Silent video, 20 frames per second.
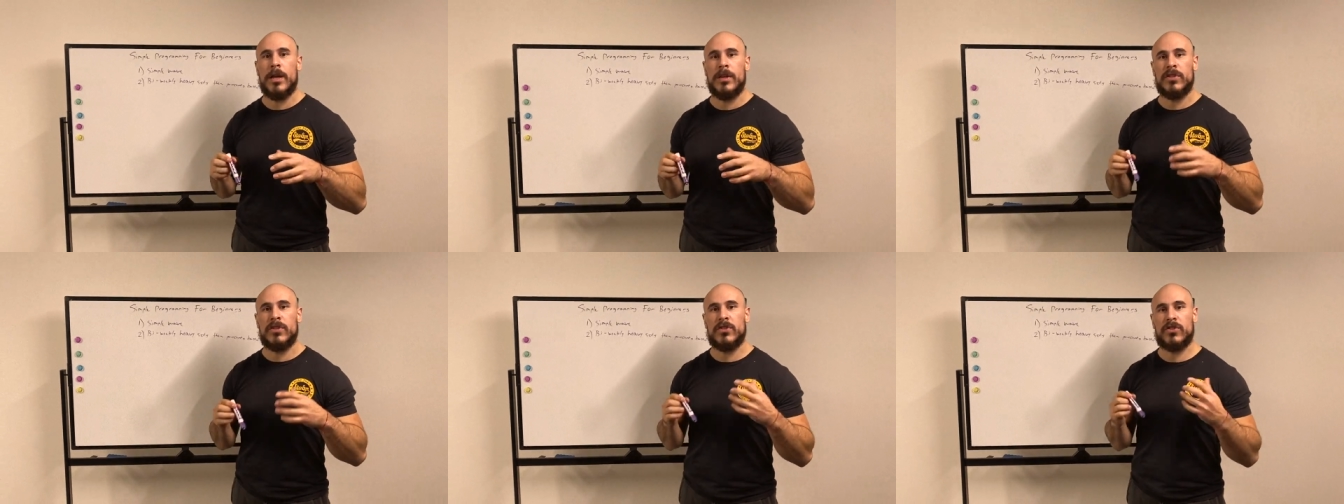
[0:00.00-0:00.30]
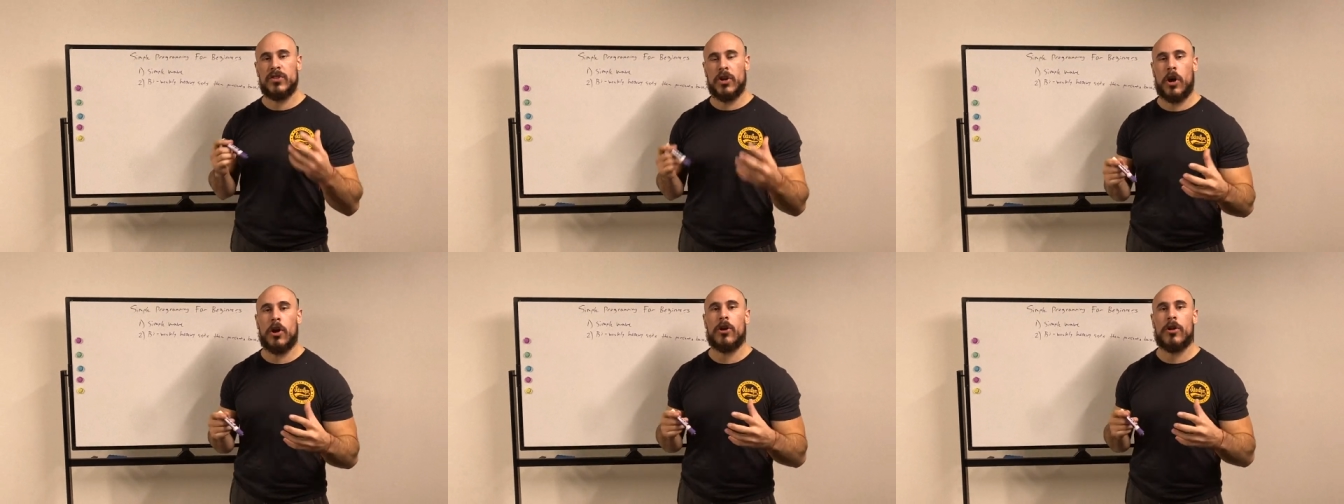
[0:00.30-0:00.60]

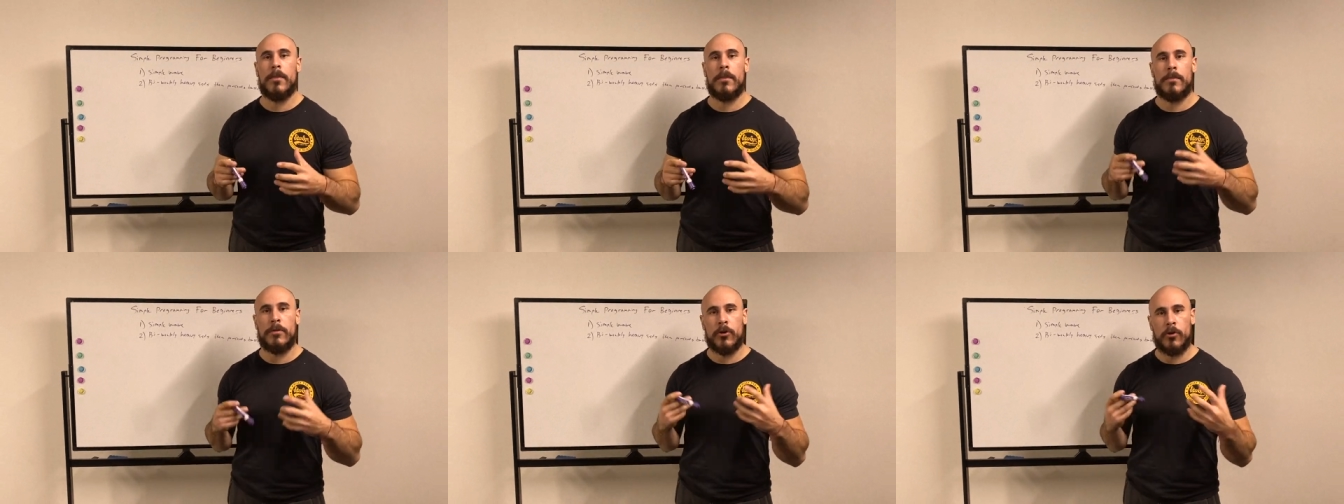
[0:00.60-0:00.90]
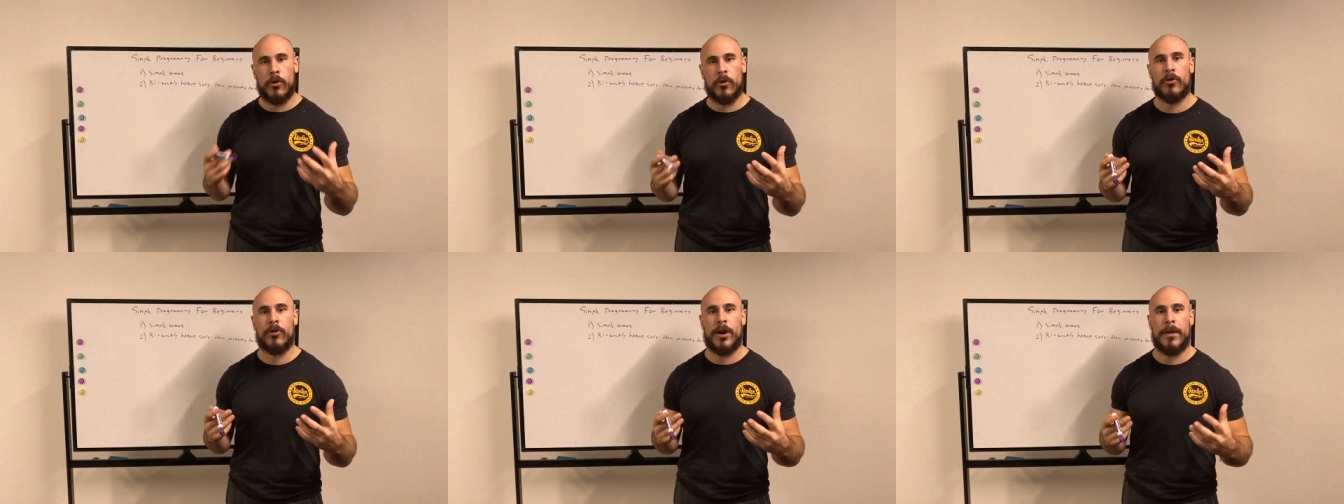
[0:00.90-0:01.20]
start
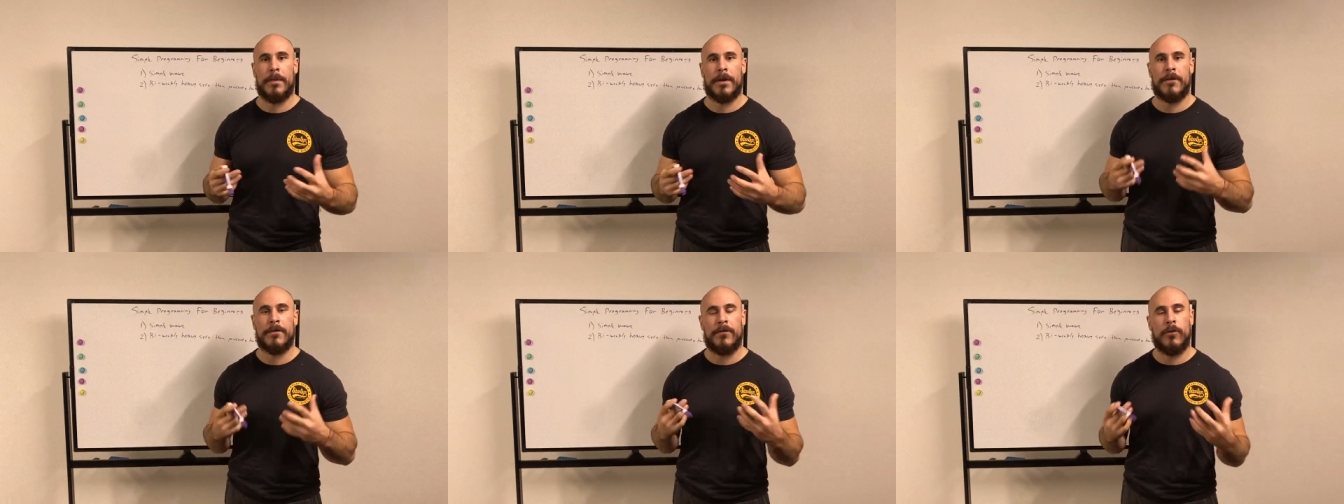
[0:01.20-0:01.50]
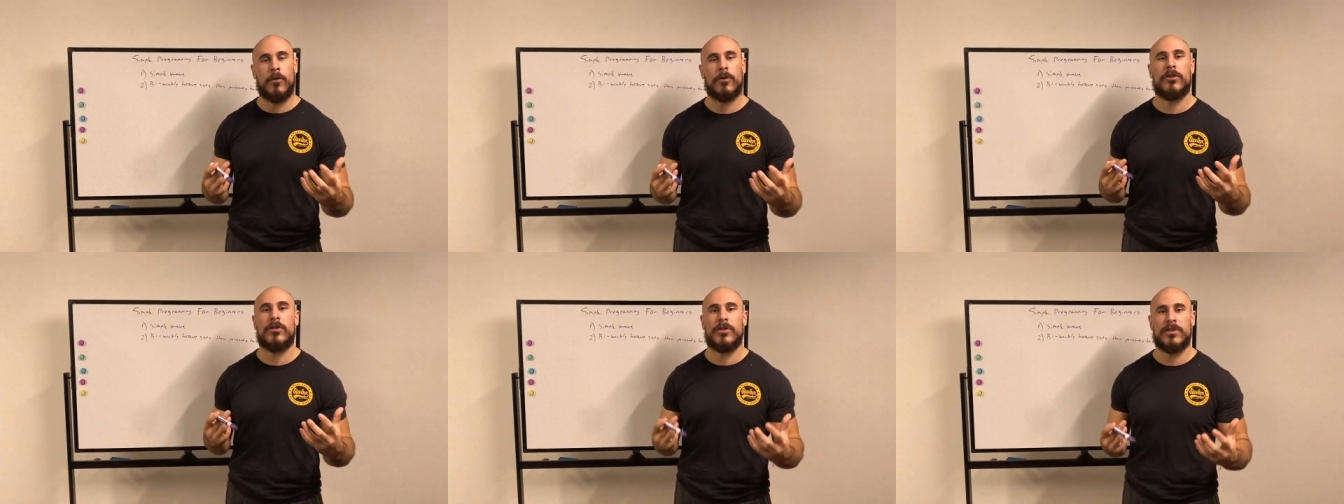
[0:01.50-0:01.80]
programming
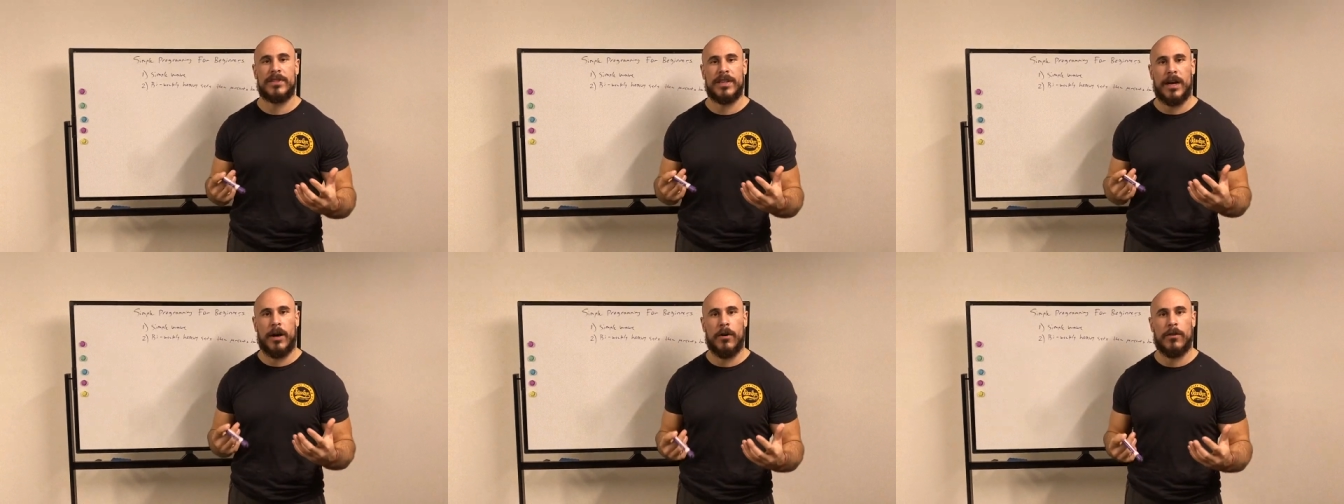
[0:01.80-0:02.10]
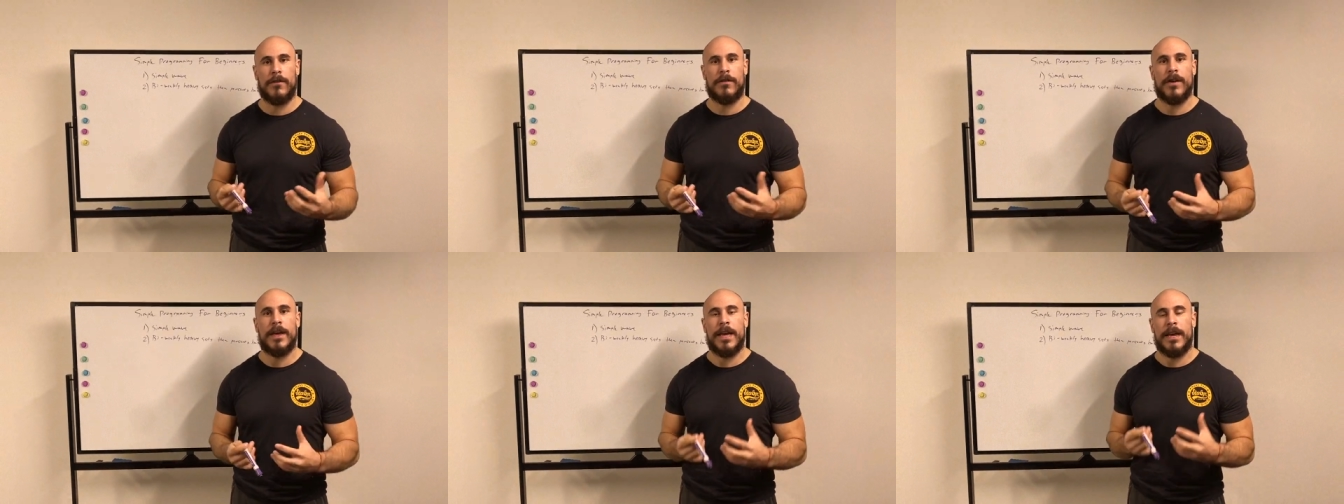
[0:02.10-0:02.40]
for
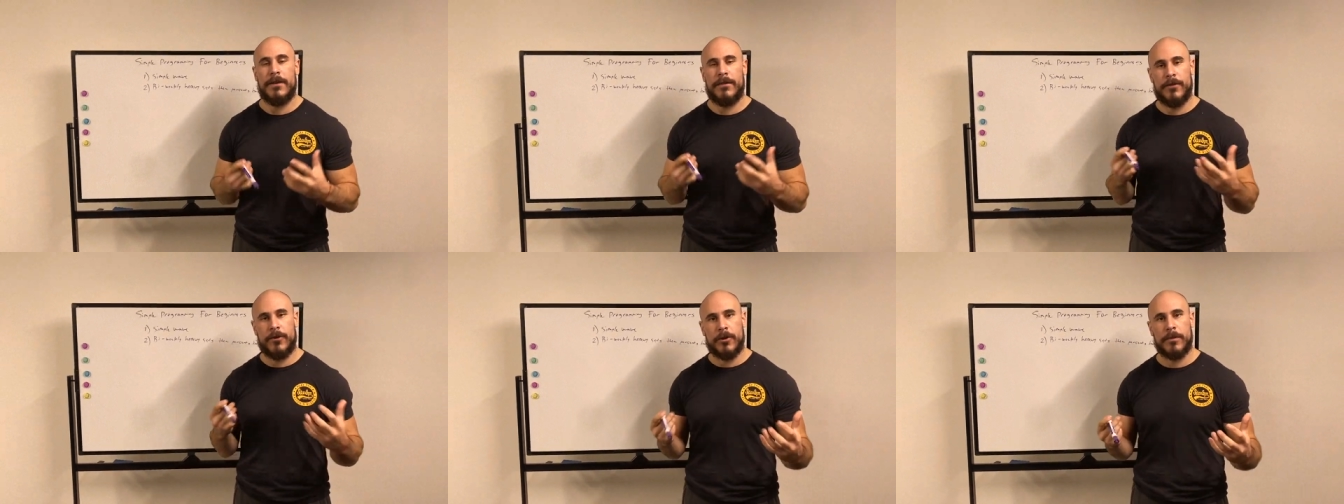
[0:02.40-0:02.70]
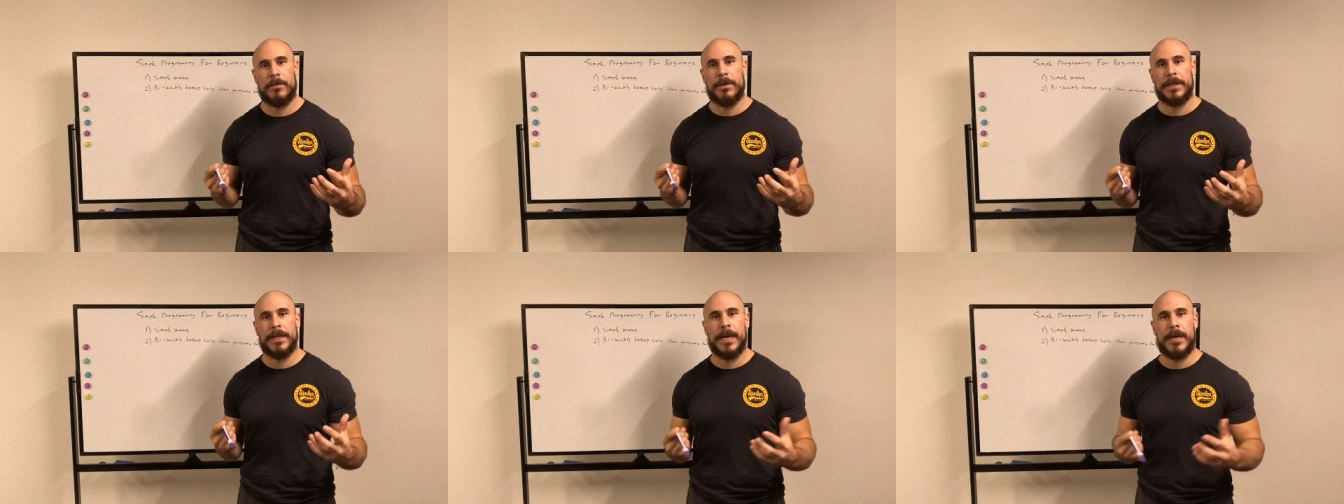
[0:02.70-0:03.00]
yourself if you're
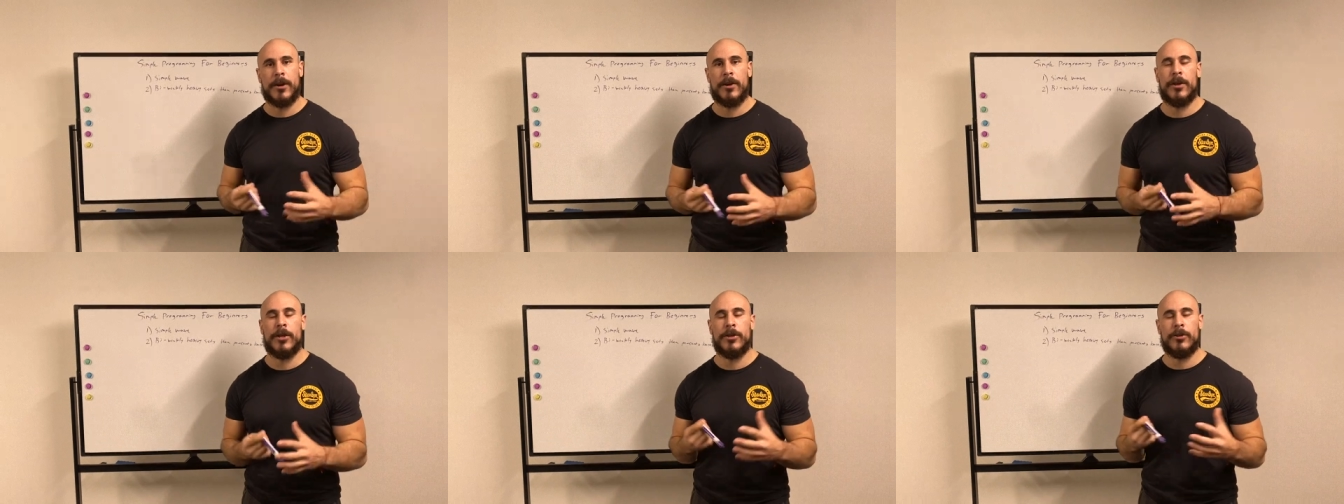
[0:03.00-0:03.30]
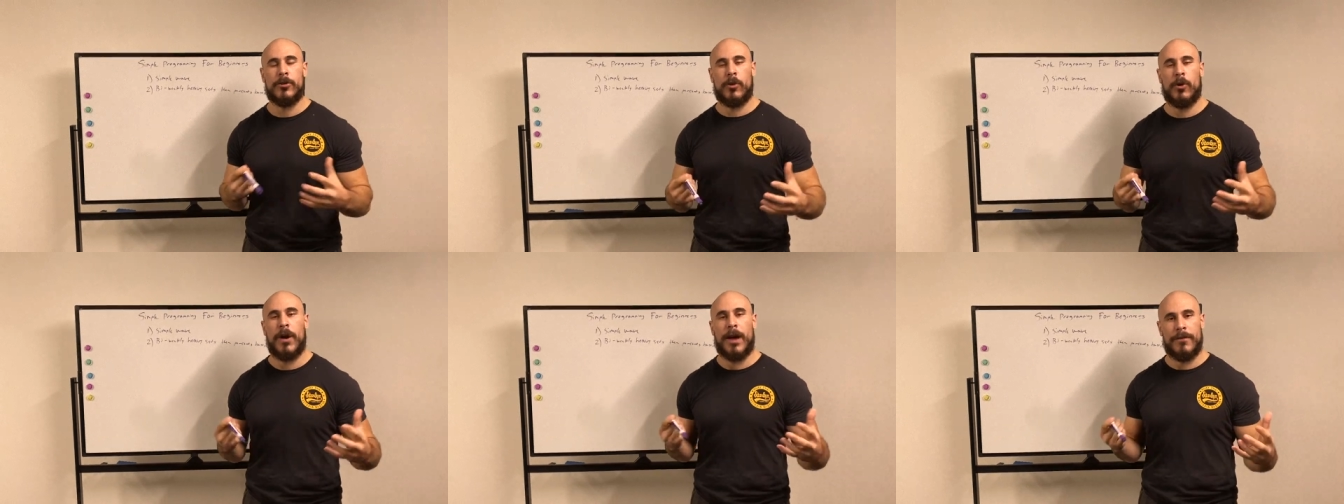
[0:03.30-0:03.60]
a beginner and you
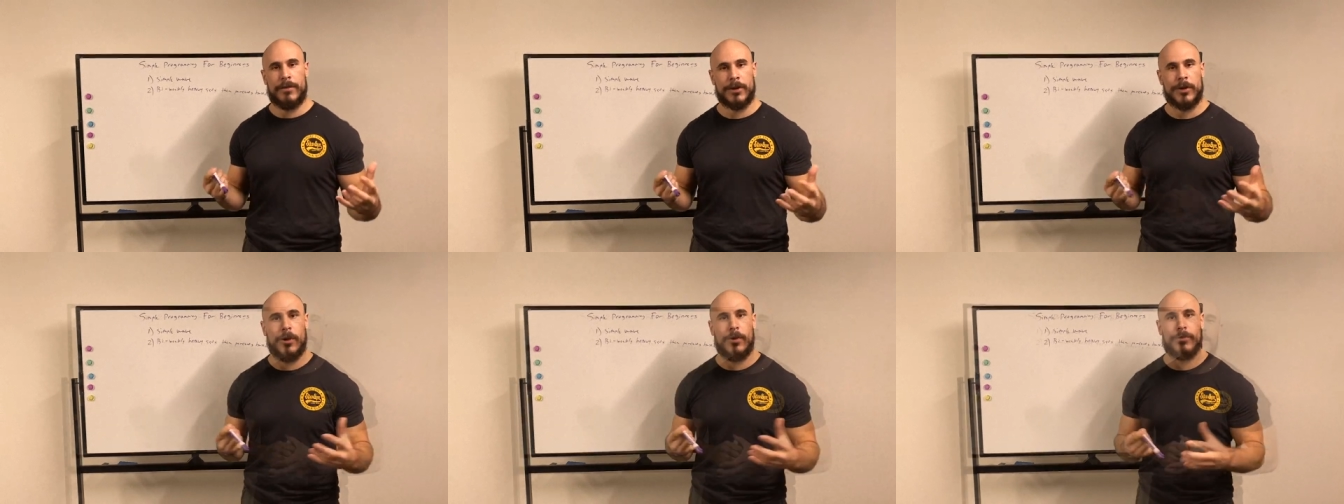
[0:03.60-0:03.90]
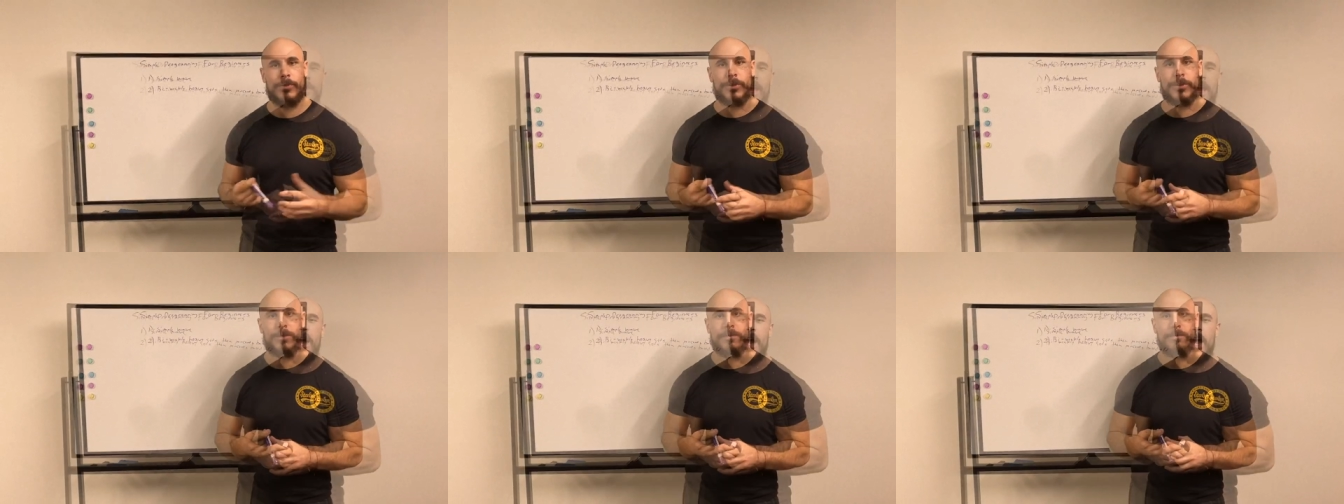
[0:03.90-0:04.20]
don't have a
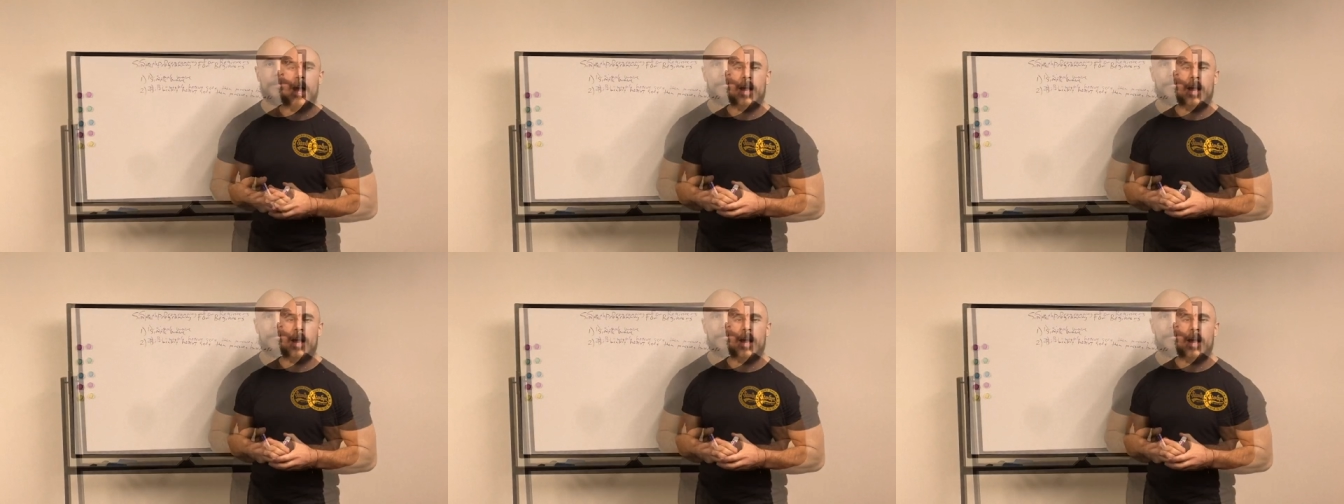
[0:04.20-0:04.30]
coach.